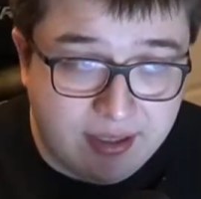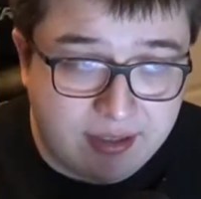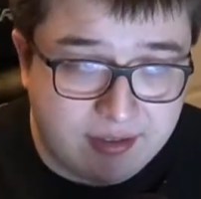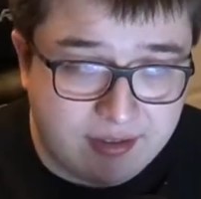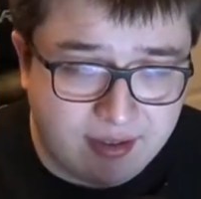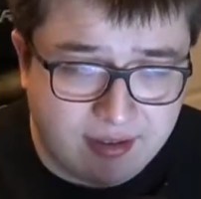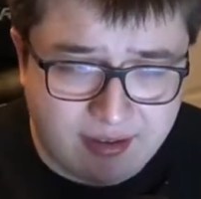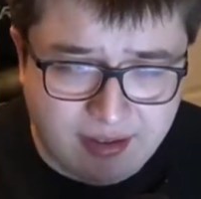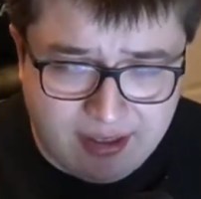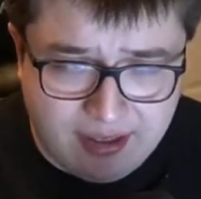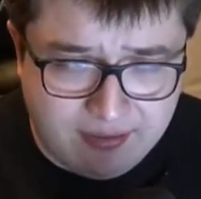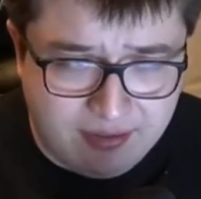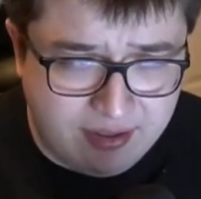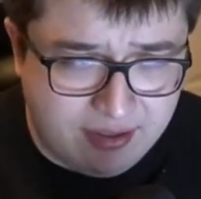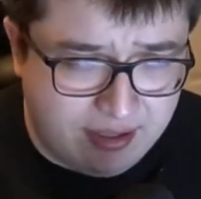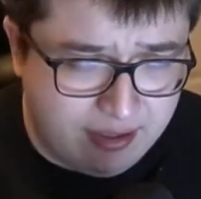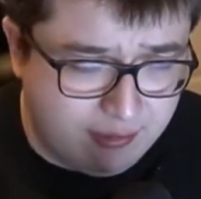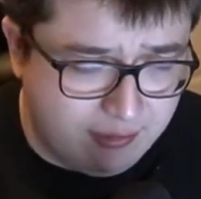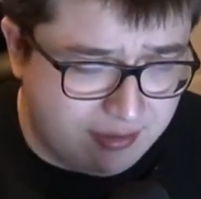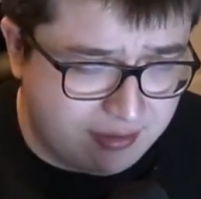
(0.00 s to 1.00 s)
because I thought
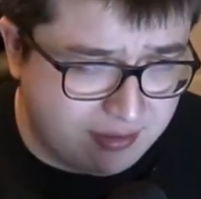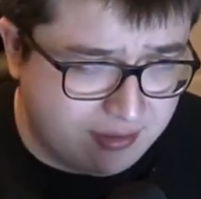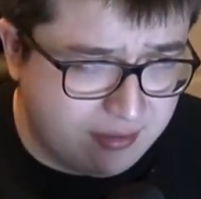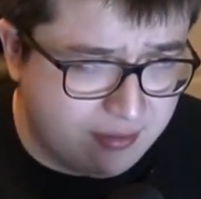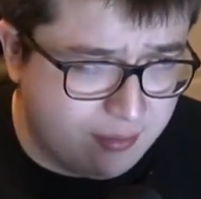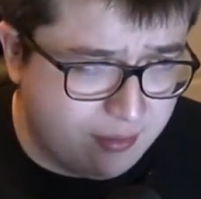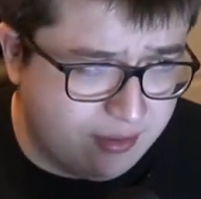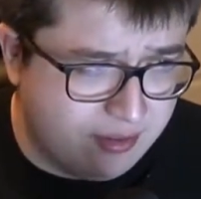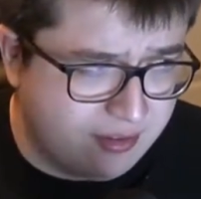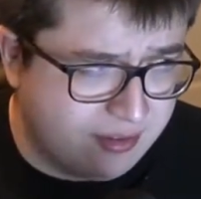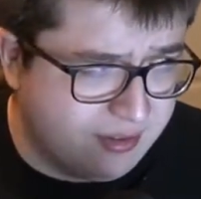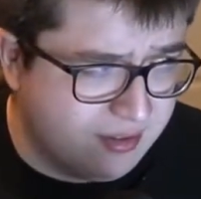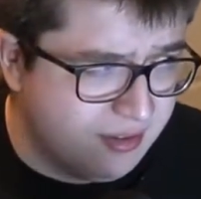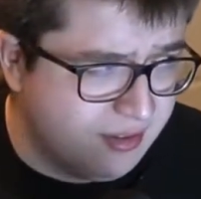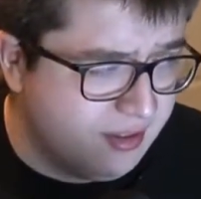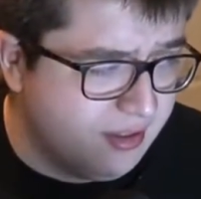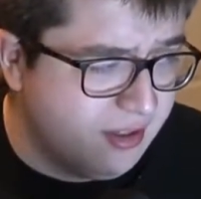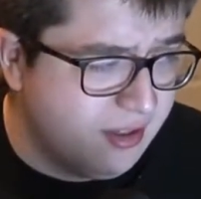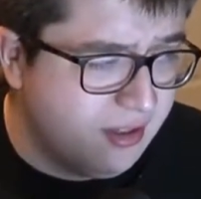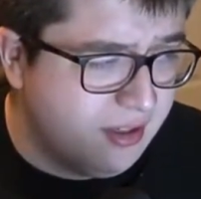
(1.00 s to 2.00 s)
everything was
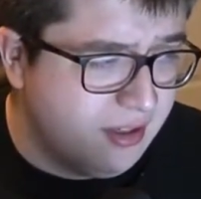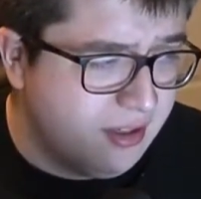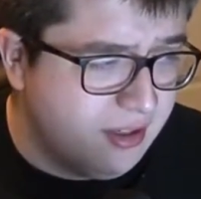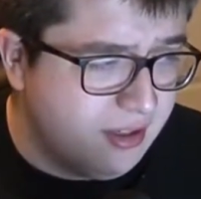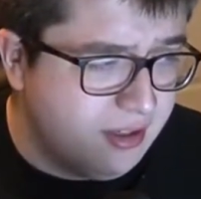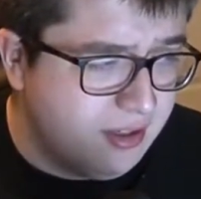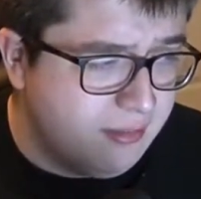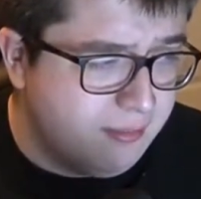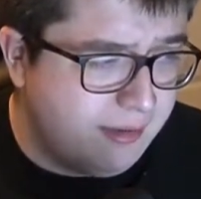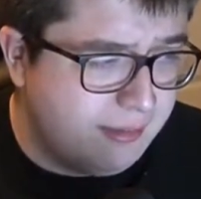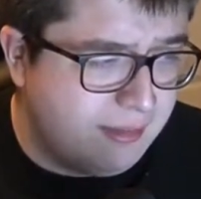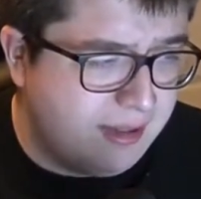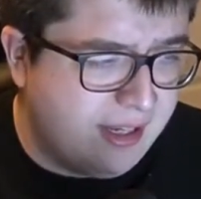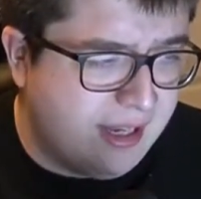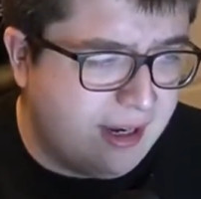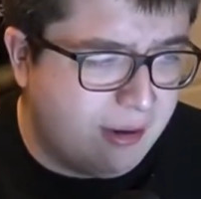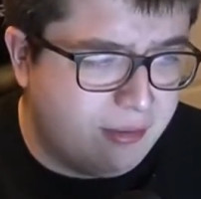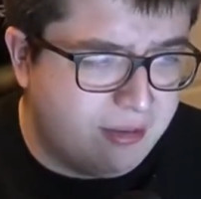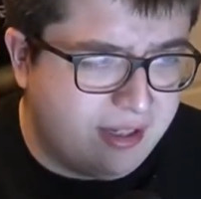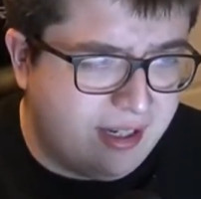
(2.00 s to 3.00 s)
maybe
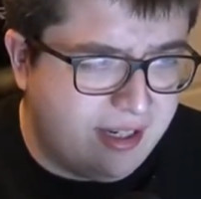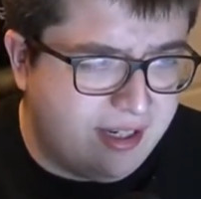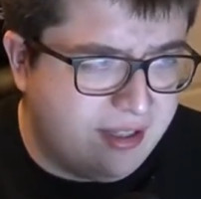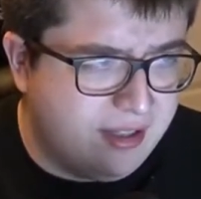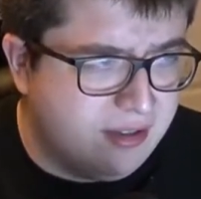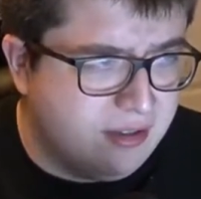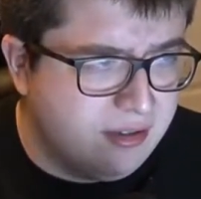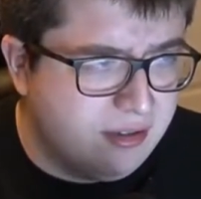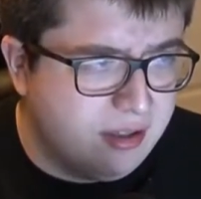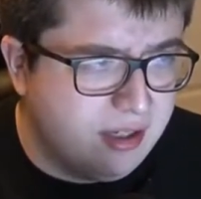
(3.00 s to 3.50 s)
outdated,